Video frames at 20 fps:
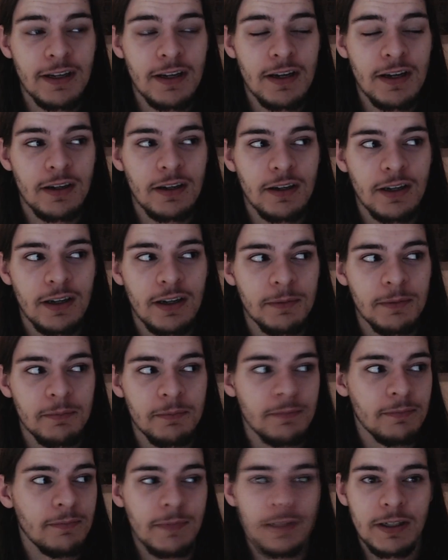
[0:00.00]

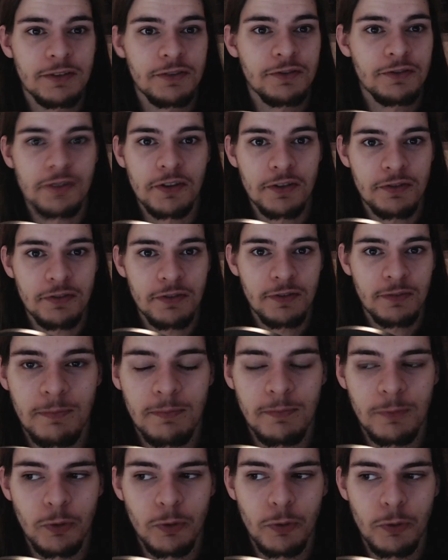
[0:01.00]
It's just
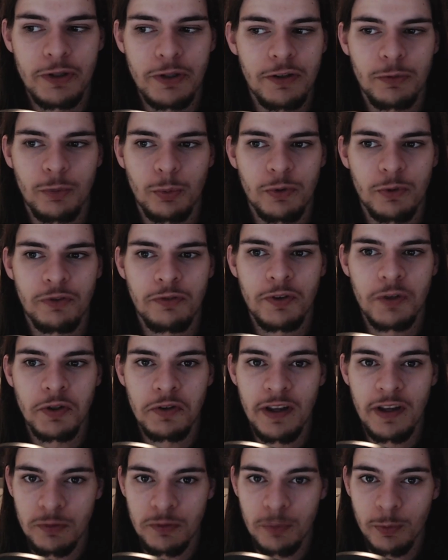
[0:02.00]
New Year's was a few
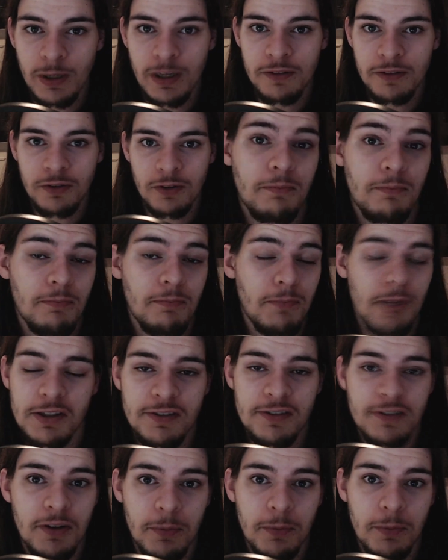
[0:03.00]
days away, so there might
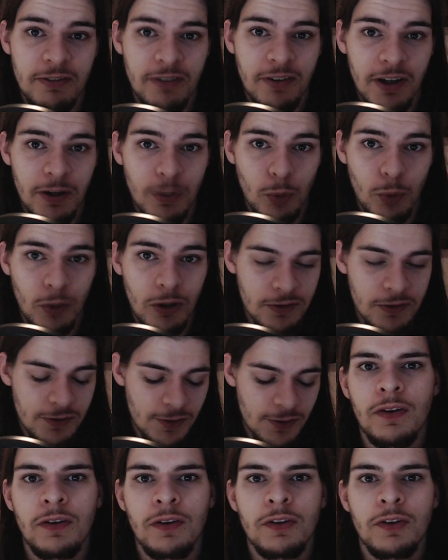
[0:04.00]
still be
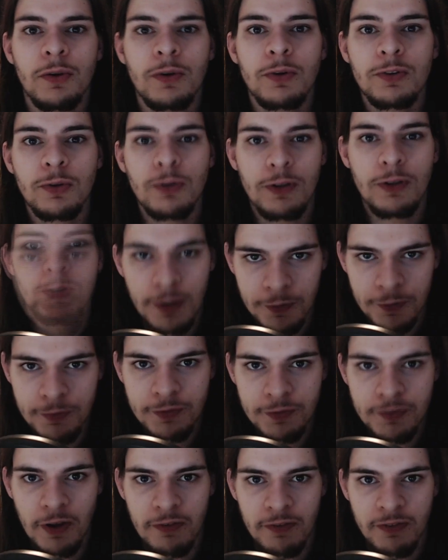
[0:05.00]
fireworks. You can do a lot of
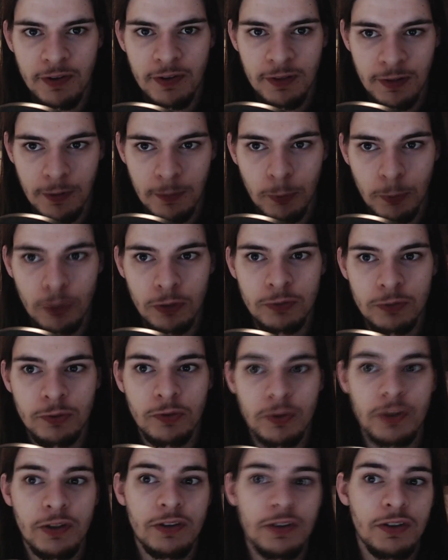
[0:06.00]
stuff in a
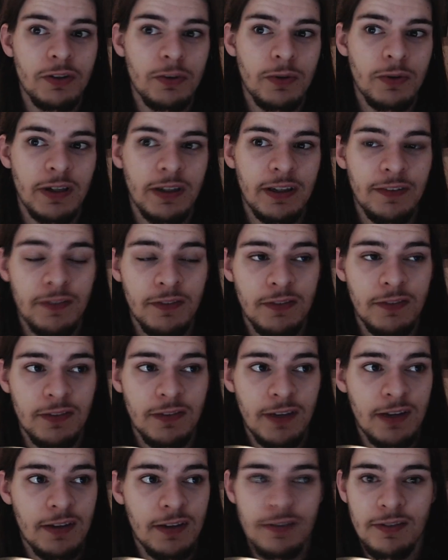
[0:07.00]
laboratory. You can
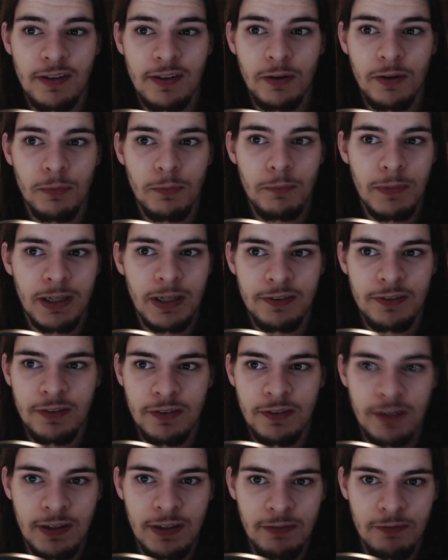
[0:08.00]
test how
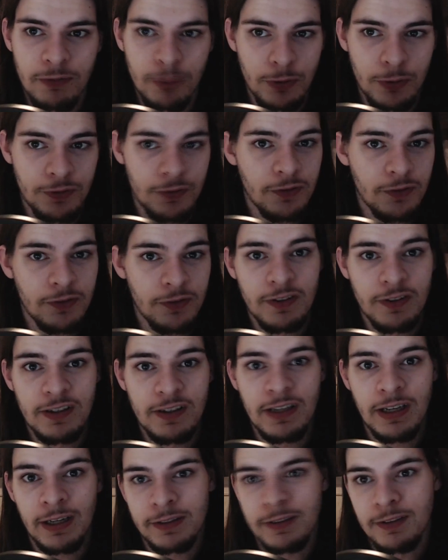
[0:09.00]
medicine influences
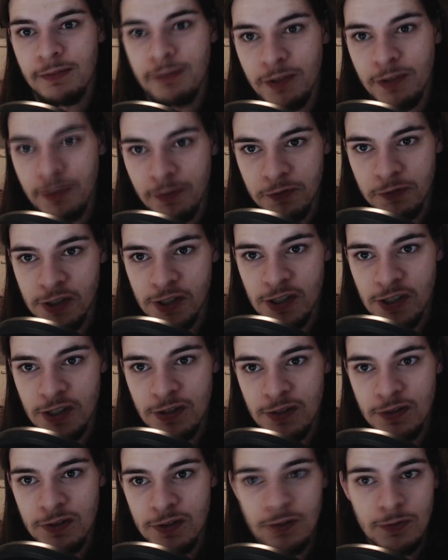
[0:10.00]
the activity of
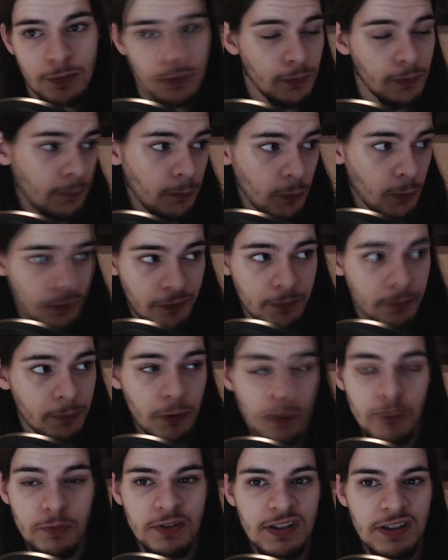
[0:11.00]
genes or of
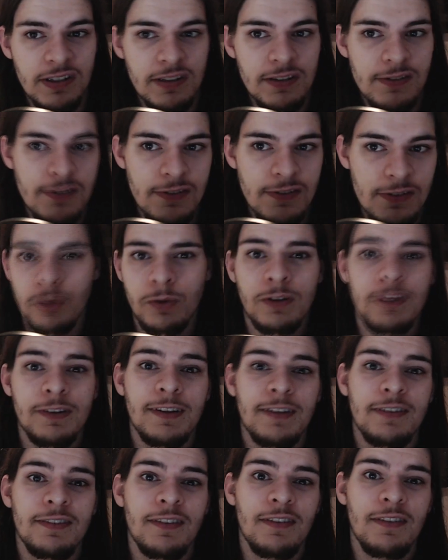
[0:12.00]
proteins. You can
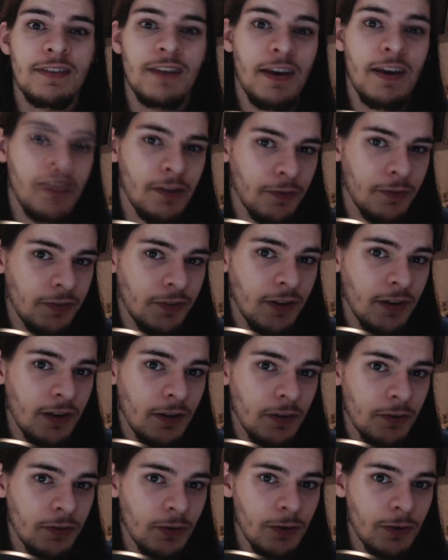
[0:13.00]
test the death of
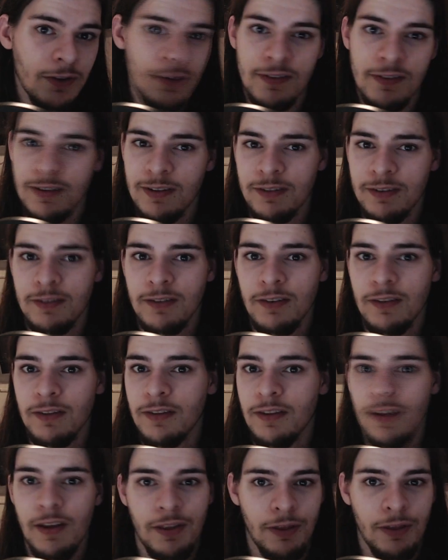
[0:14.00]
cells. You can test the
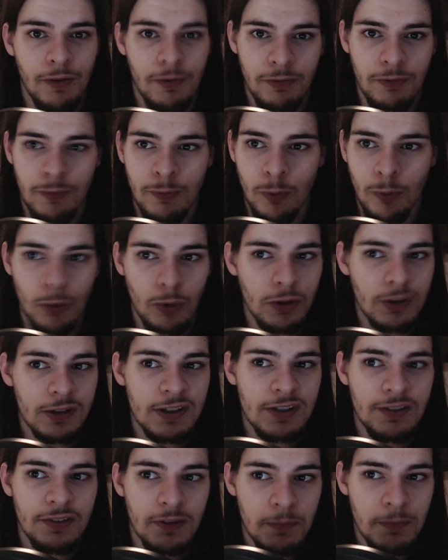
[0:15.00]
death of
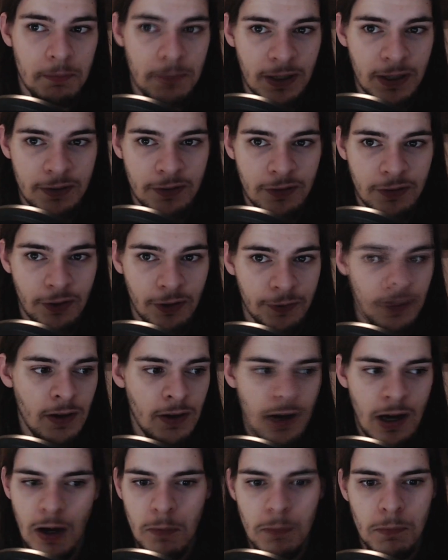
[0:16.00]
organism based on
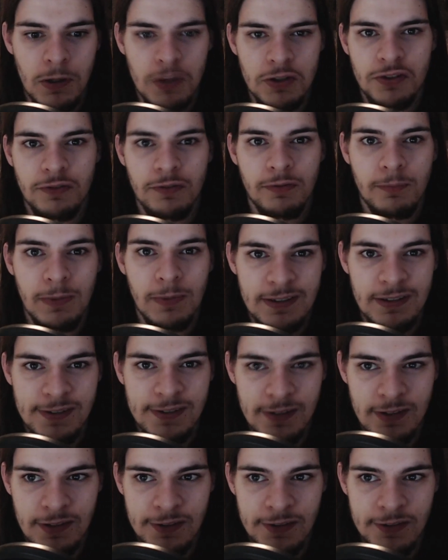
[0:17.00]
how much of a
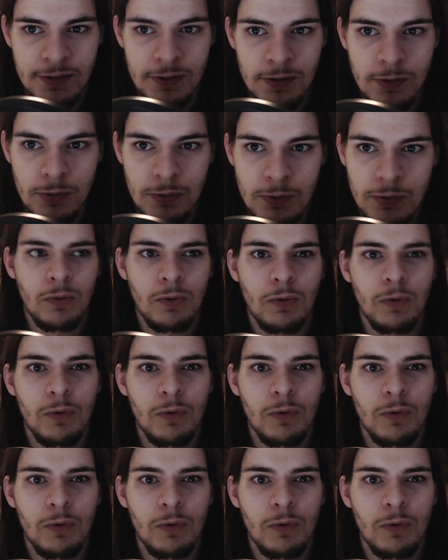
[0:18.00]
medicine is used.